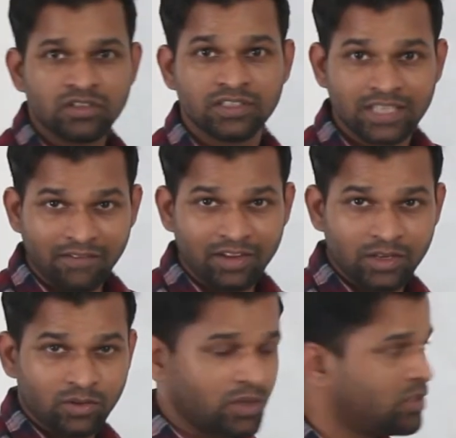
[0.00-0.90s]
7
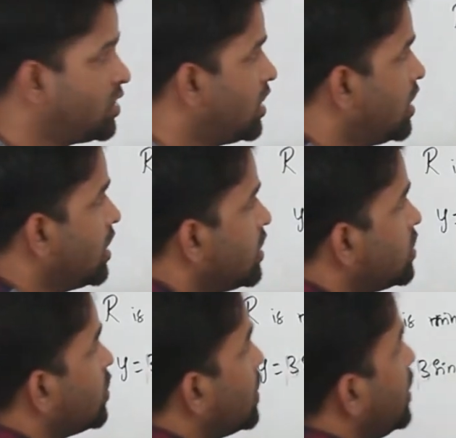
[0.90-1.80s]
units.
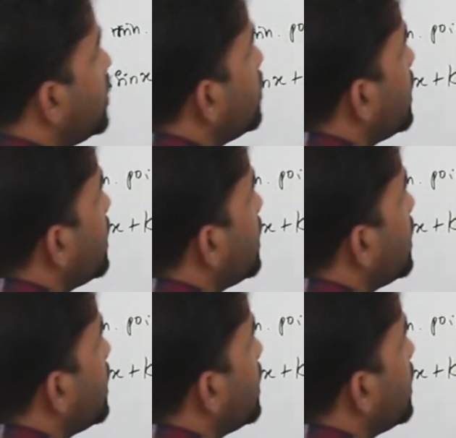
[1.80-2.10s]
So the new